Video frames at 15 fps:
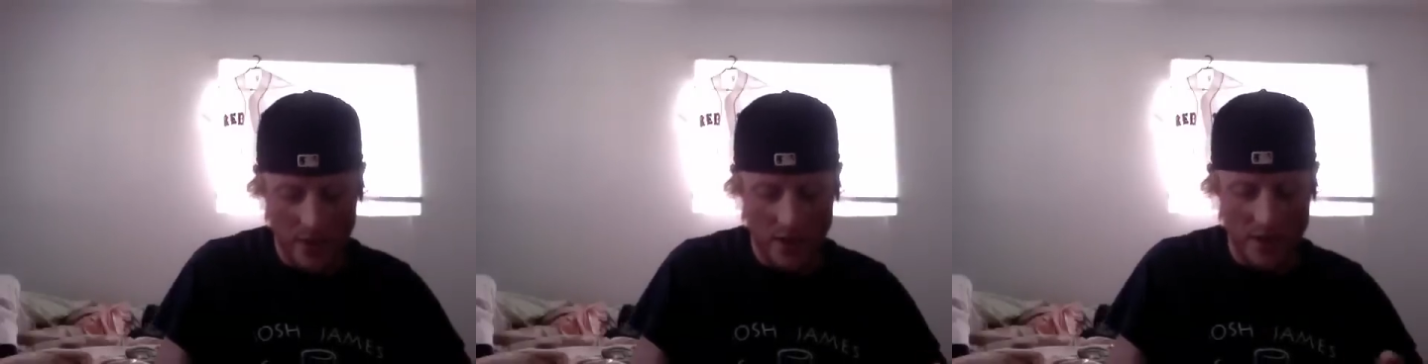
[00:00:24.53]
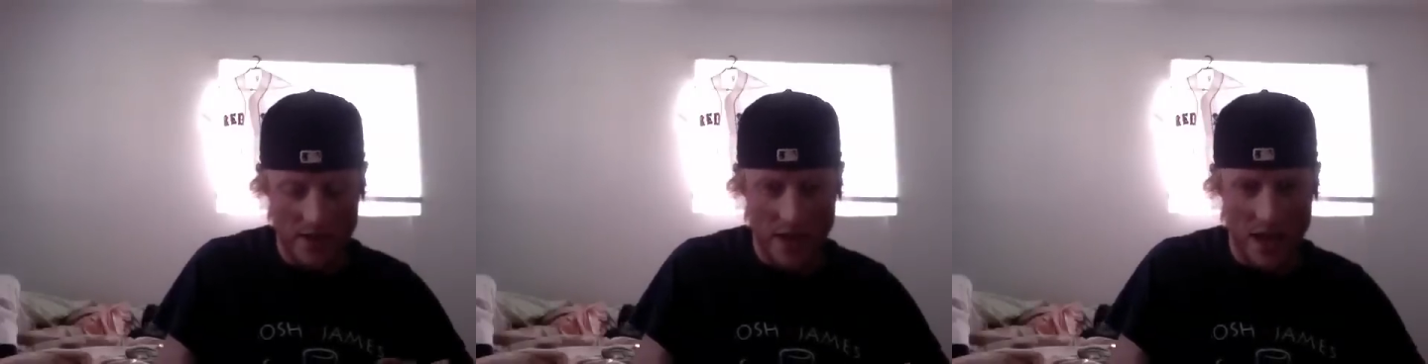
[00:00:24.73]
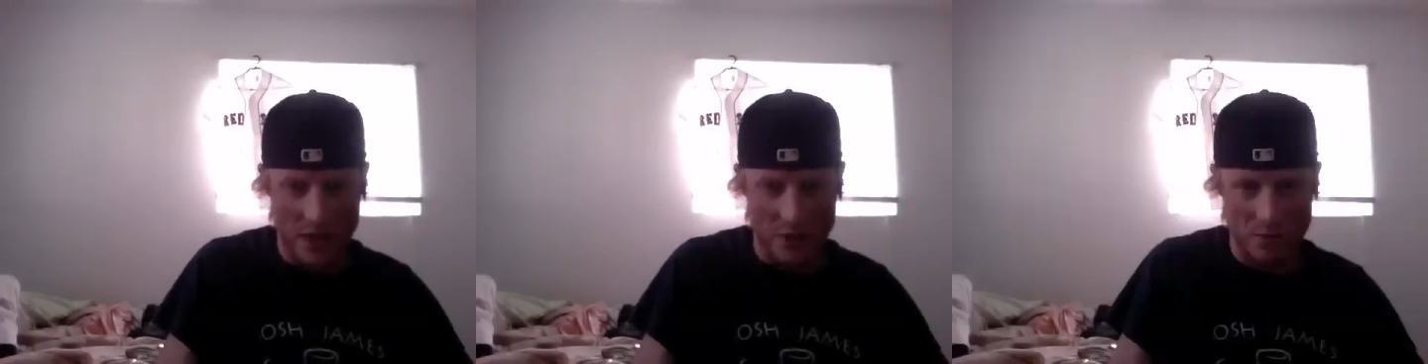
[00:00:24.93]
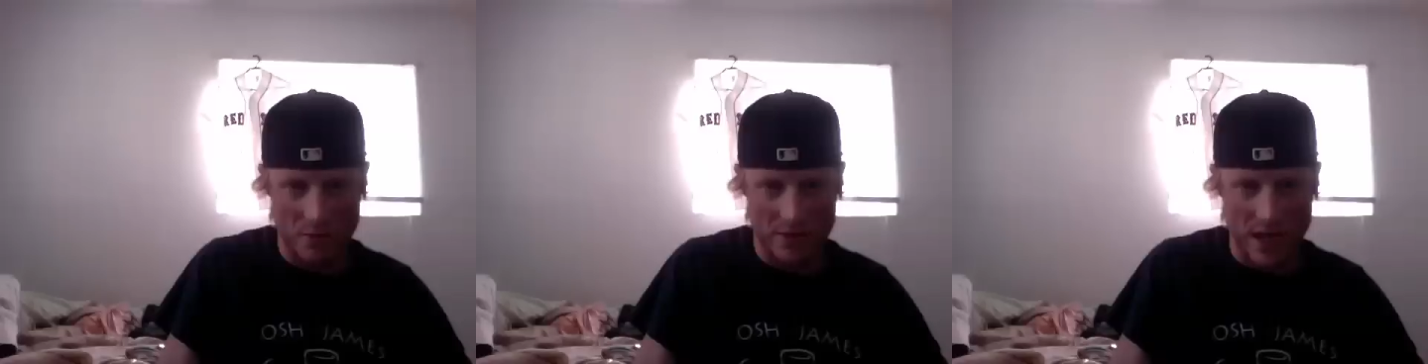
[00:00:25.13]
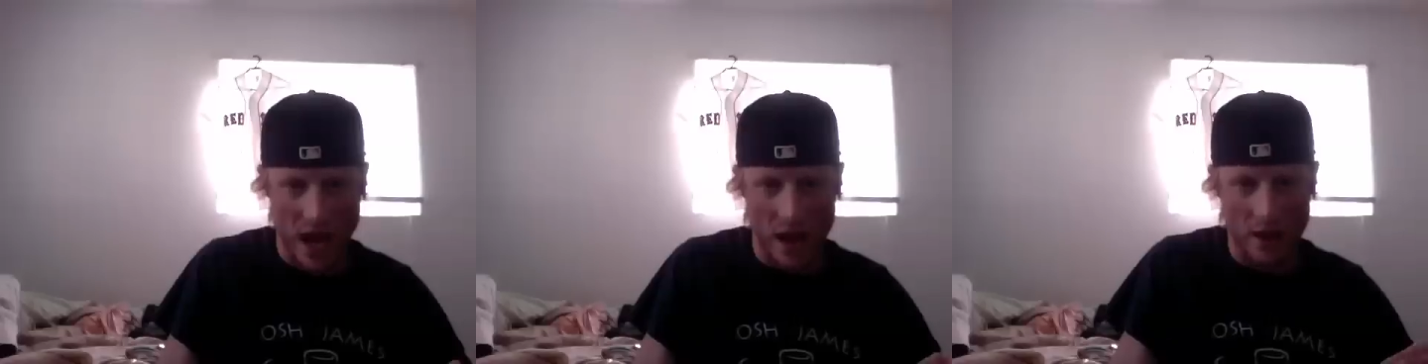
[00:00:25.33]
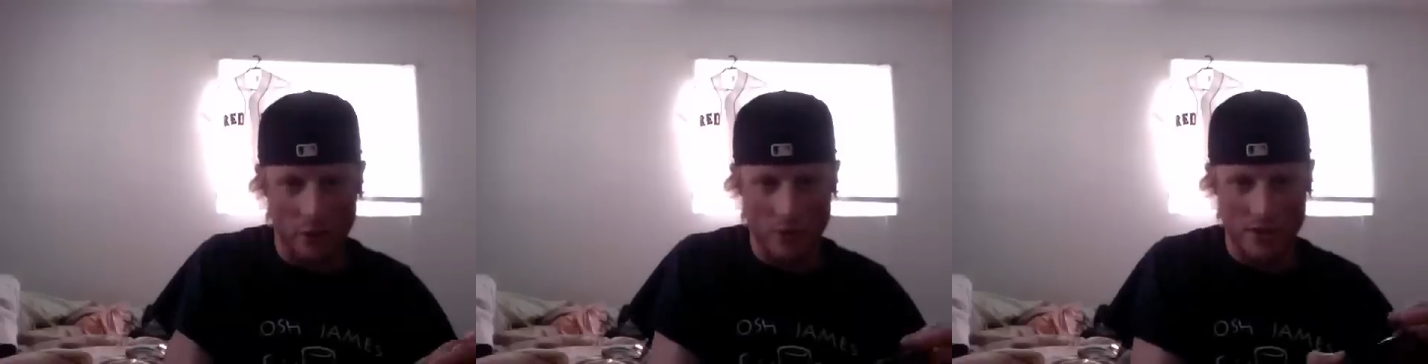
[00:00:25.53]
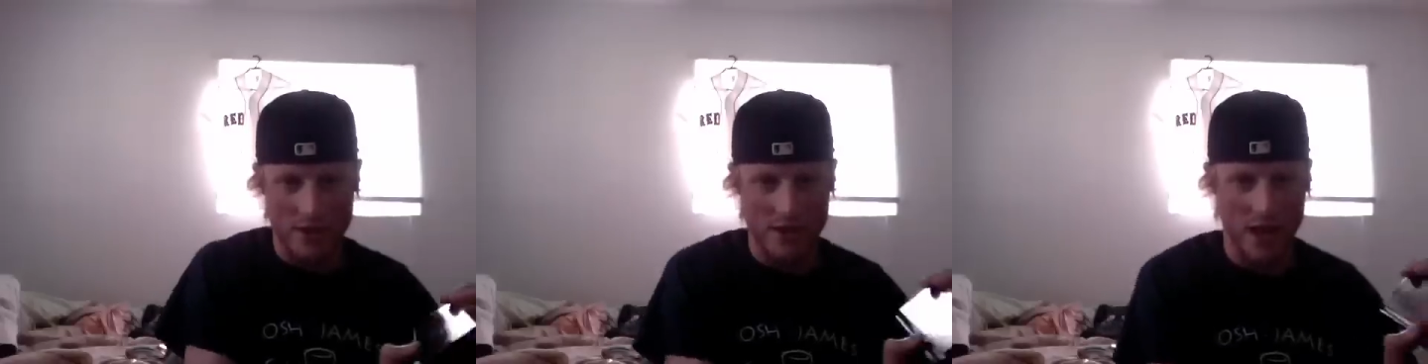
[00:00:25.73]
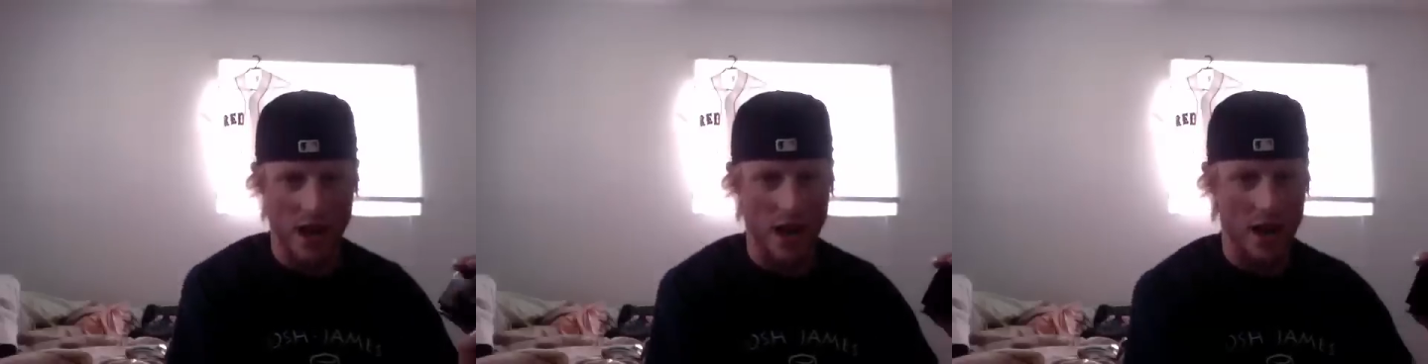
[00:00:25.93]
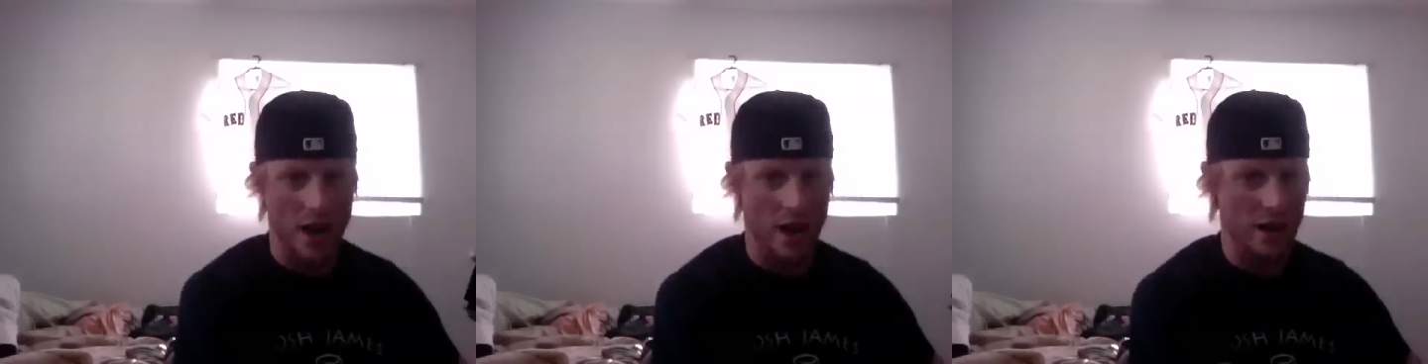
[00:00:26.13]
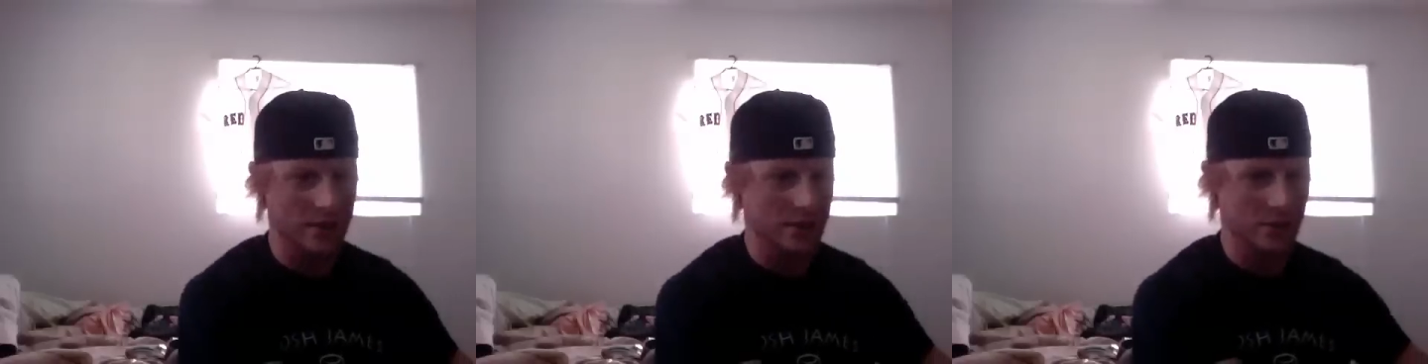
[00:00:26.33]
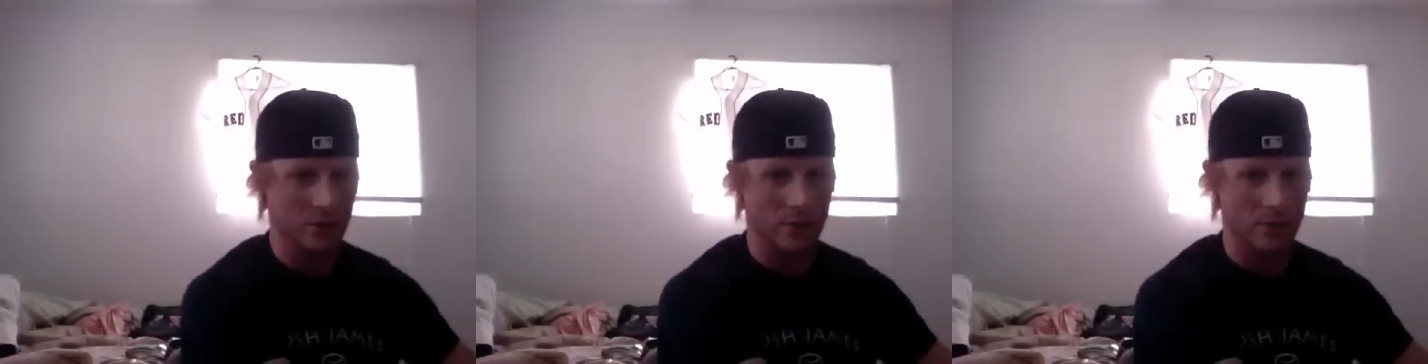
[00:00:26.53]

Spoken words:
it's actually metallic, which is kind of nice,